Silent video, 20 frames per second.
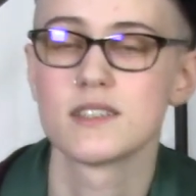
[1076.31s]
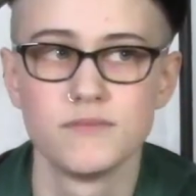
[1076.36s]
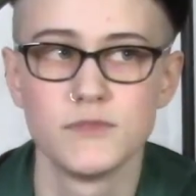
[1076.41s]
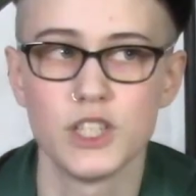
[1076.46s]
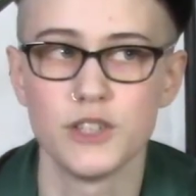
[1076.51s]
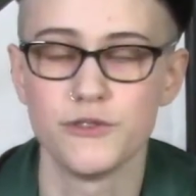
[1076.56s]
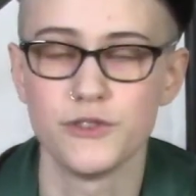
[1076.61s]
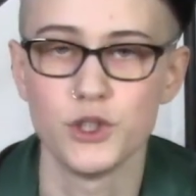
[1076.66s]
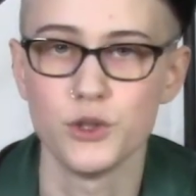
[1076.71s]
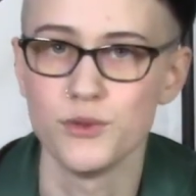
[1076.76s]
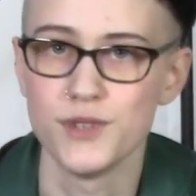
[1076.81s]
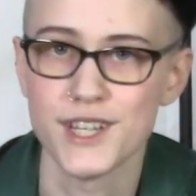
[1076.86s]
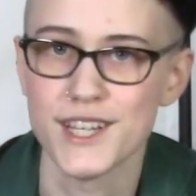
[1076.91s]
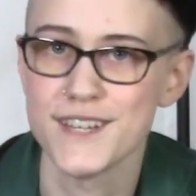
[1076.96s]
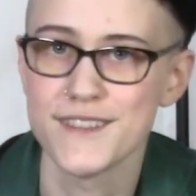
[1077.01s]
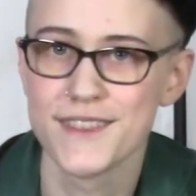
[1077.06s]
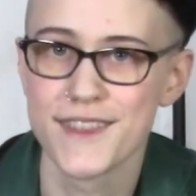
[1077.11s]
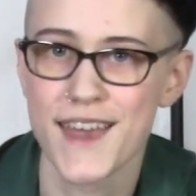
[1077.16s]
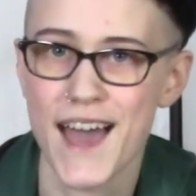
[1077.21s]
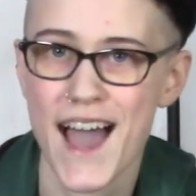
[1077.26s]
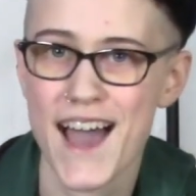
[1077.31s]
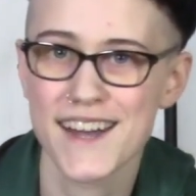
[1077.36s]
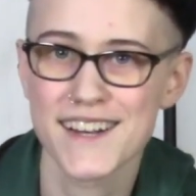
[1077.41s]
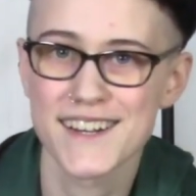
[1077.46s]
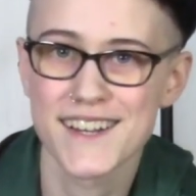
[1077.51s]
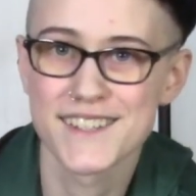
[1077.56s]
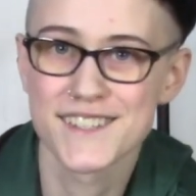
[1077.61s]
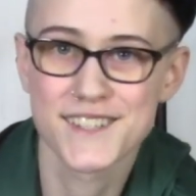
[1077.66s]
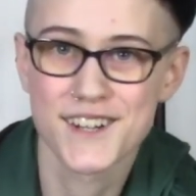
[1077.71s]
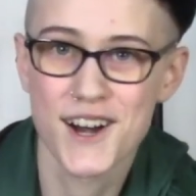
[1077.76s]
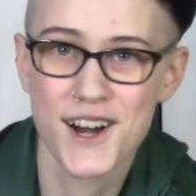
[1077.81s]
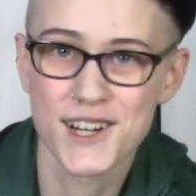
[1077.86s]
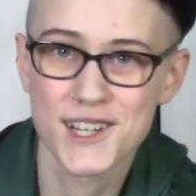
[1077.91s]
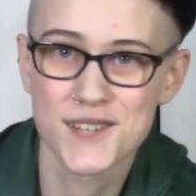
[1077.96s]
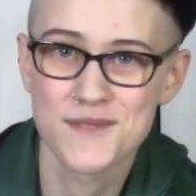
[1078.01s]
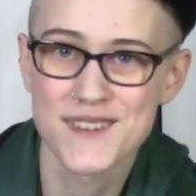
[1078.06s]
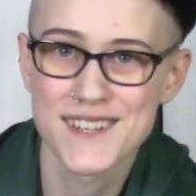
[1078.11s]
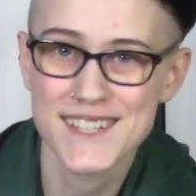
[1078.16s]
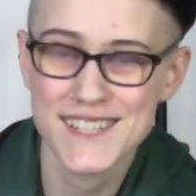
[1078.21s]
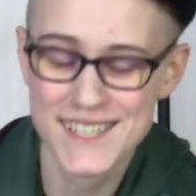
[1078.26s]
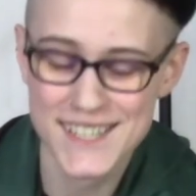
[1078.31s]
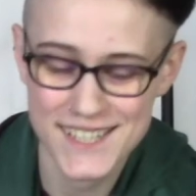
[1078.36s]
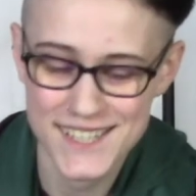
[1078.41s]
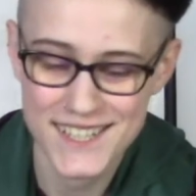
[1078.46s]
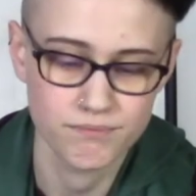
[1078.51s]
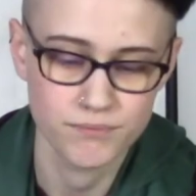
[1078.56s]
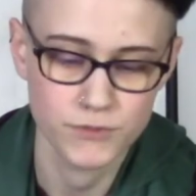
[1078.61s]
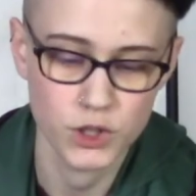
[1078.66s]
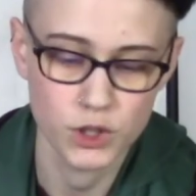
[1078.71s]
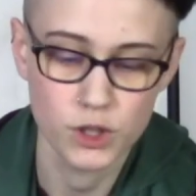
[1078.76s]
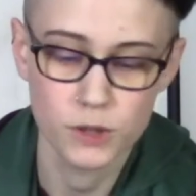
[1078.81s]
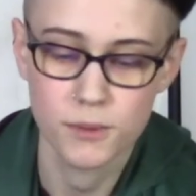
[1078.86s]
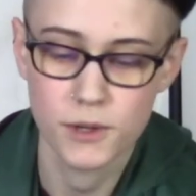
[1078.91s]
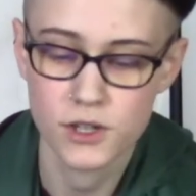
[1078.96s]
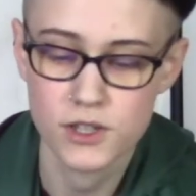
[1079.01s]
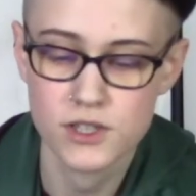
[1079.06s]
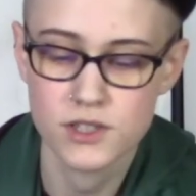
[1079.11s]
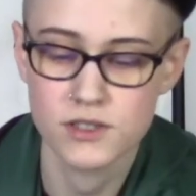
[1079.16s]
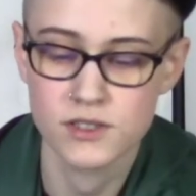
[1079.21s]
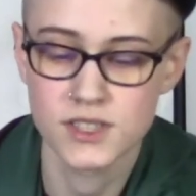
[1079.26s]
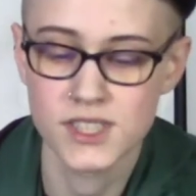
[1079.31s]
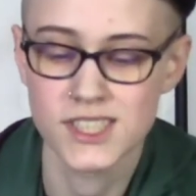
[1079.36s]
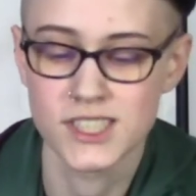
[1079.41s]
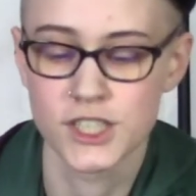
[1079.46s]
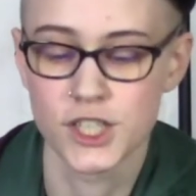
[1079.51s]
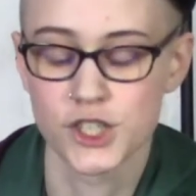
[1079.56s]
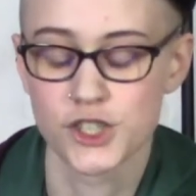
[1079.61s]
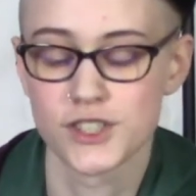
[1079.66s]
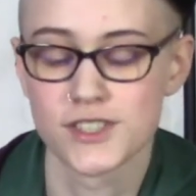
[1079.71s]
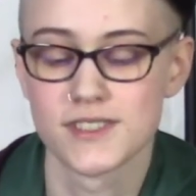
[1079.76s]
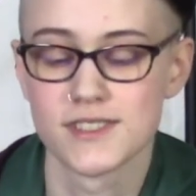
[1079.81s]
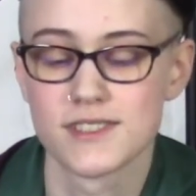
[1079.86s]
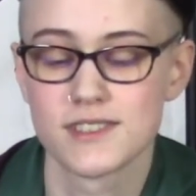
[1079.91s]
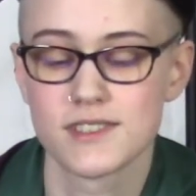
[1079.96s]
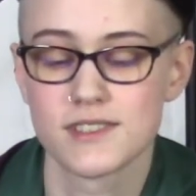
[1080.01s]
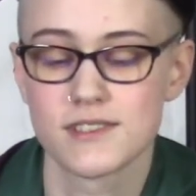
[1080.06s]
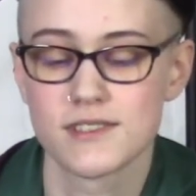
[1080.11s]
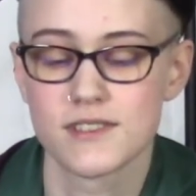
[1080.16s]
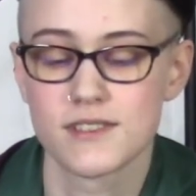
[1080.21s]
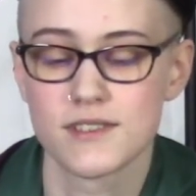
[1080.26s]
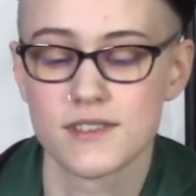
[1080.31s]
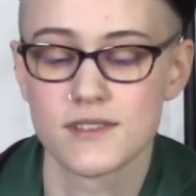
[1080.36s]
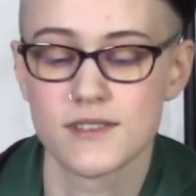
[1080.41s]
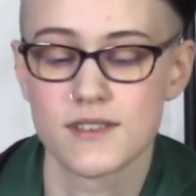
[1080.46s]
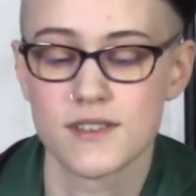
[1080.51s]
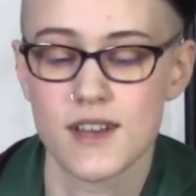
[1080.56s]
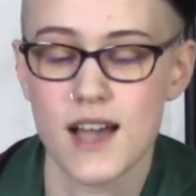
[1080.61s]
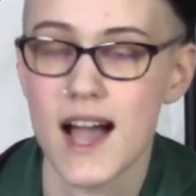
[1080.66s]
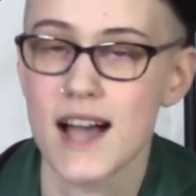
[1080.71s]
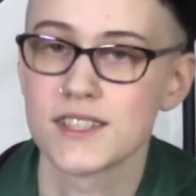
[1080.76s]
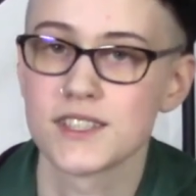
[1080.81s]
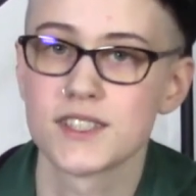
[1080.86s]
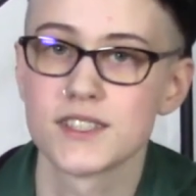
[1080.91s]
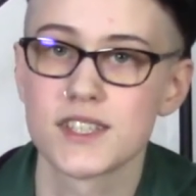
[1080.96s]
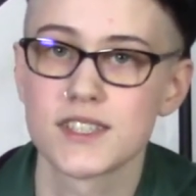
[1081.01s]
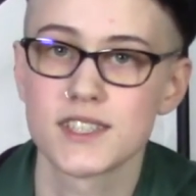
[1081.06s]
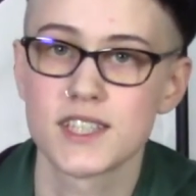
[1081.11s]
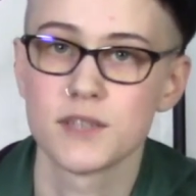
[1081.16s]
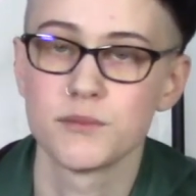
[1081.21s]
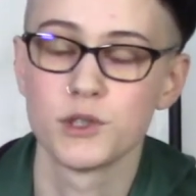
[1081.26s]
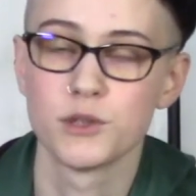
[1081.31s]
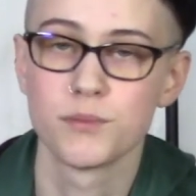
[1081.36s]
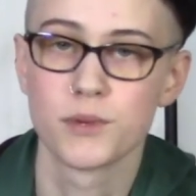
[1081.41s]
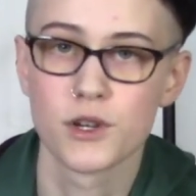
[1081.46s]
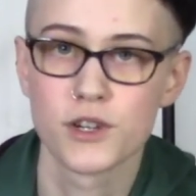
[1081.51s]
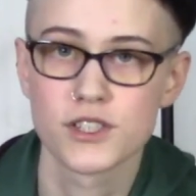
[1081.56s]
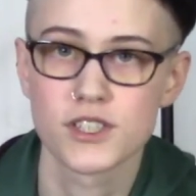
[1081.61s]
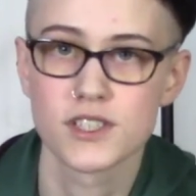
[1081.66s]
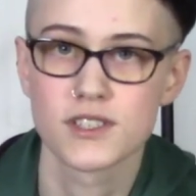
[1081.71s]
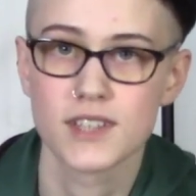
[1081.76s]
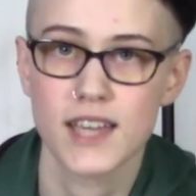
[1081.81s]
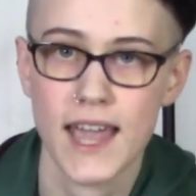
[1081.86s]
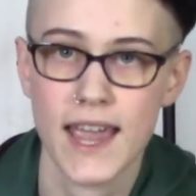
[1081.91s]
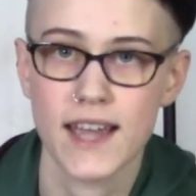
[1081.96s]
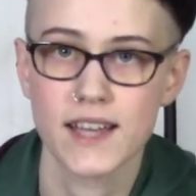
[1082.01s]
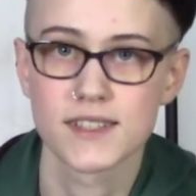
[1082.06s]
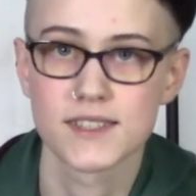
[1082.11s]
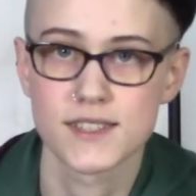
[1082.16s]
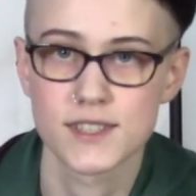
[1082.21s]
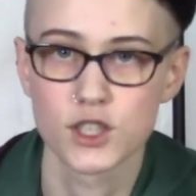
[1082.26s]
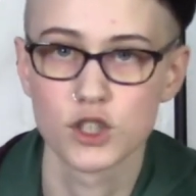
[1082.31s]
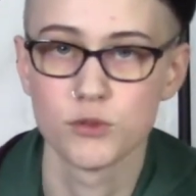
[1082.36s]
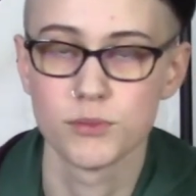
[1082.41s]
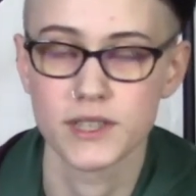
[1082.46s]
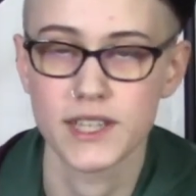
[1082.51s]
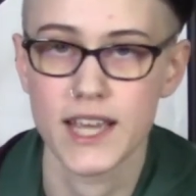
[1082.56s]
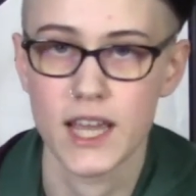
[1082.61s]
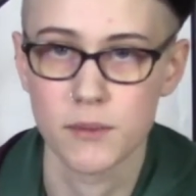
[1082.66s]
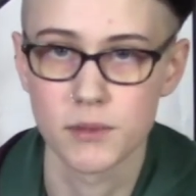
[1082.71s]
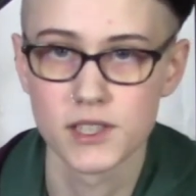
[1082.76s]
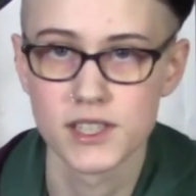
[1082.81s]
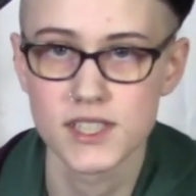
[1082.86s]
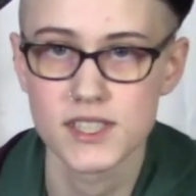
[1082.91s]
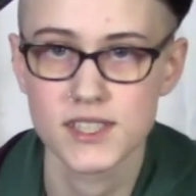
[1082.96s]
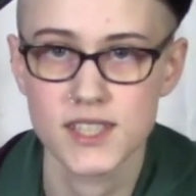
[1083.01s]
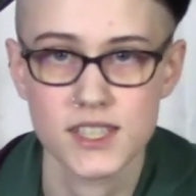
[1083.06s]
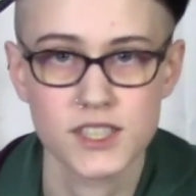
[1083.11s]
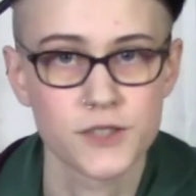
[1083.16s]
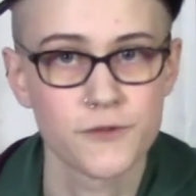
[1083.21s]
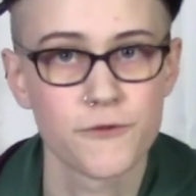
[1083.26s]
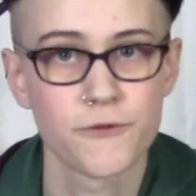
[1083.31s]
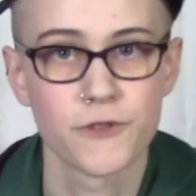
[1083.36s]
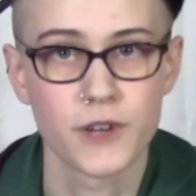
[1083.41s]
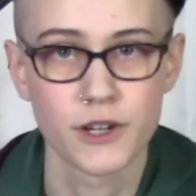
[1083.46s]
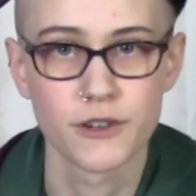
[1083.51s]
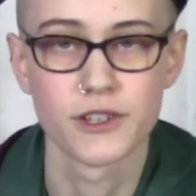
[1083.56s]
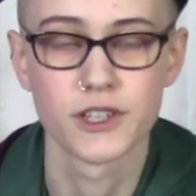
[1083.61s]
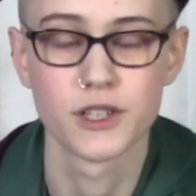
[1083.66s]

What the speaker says: If you need that as an argument, your personal decisions as a disabled person can still be ableist. That's a very